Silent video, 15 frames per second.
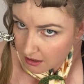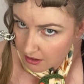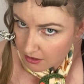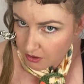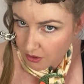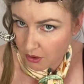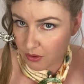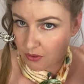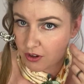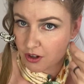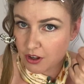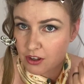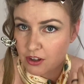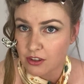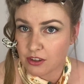So if you've
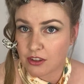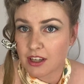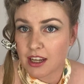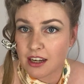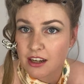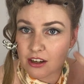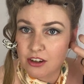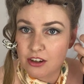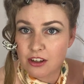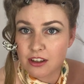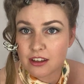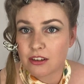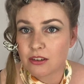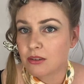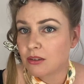got those, any cute
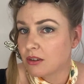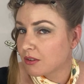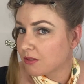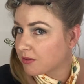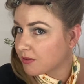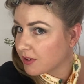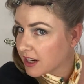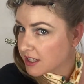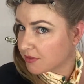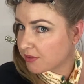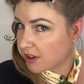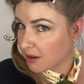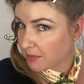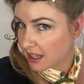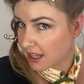little face
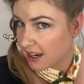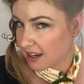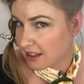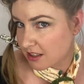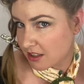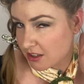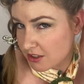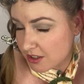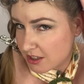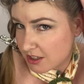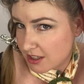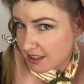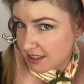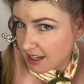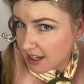framing layers,
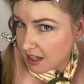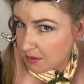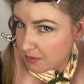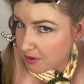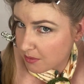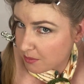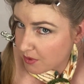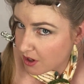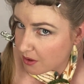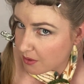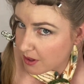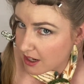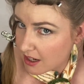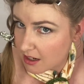just keep them going.